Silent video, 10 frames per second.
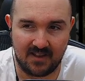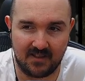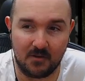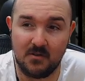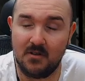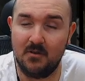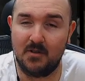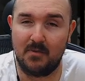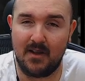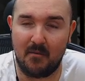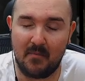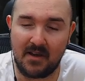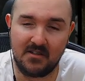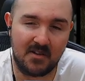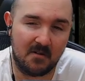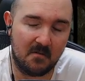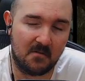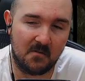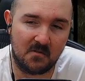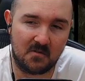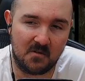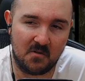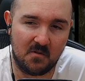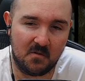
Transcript: Those that used to play unpatched Delta Force two